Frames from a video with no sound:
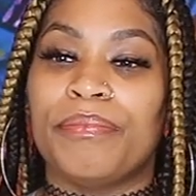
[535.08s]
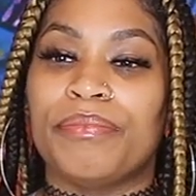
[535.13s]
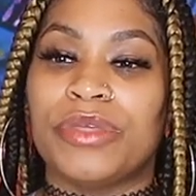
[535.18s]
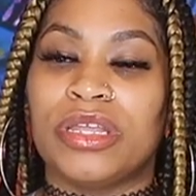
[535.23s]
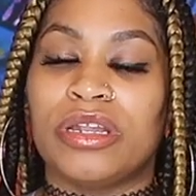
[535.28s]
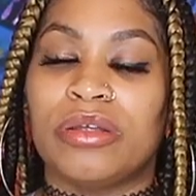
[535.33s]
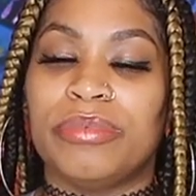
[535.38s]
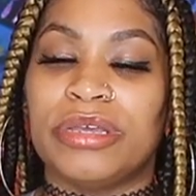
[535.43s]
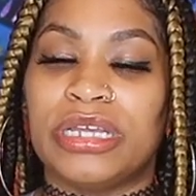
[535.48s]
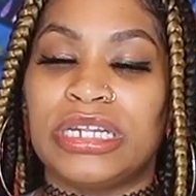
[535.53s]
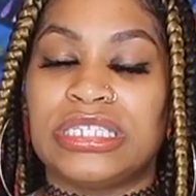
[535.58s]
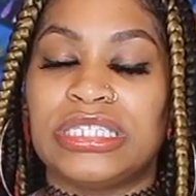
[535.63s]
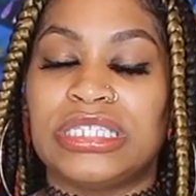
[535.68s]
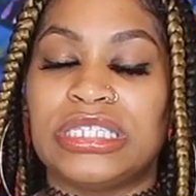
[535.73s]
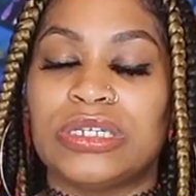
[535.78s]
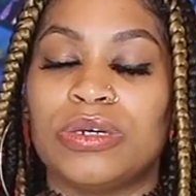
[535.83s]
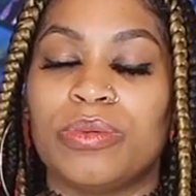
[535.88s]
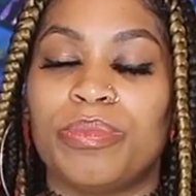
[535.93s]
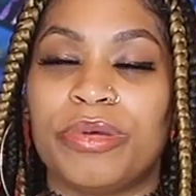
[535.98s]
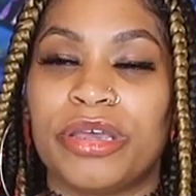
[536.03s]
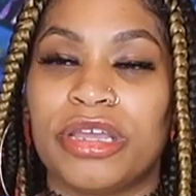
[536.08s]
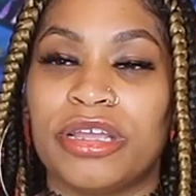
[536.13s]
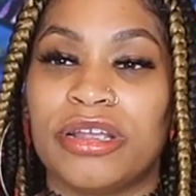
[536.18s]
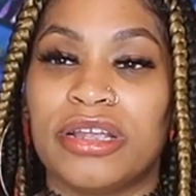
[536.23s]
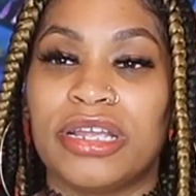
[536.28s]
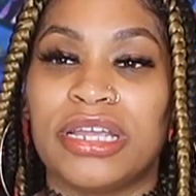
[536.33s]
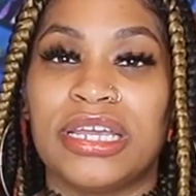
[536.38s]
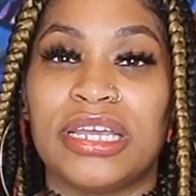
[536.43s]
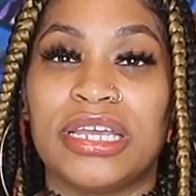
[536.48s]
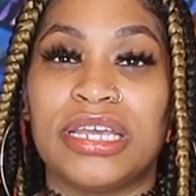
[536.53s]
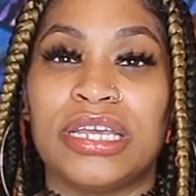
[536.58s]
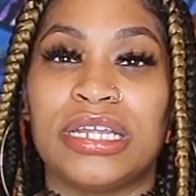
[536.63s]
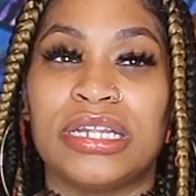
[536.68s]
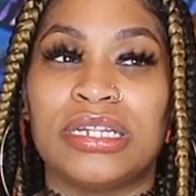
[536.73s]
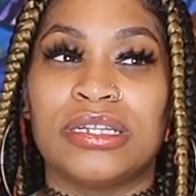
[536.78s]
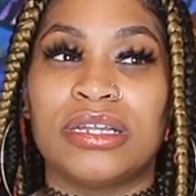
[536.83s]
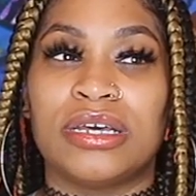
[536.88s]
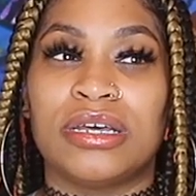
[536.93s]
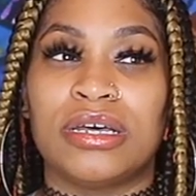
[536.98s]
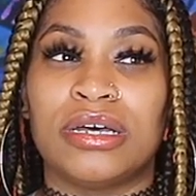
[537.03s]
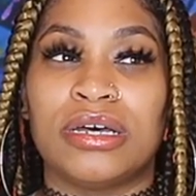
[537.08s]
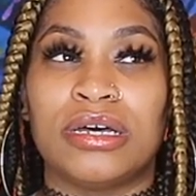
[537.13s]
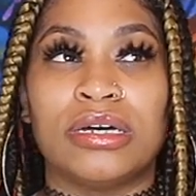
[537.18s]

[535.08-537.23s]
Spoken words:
you know, being a single parent,